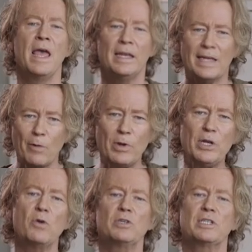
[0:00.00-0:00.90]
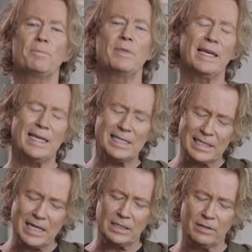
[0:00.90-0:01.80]
Now we know something
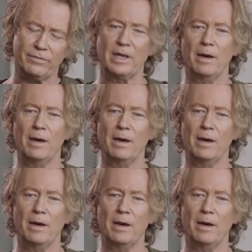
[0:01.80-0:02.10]
instinctively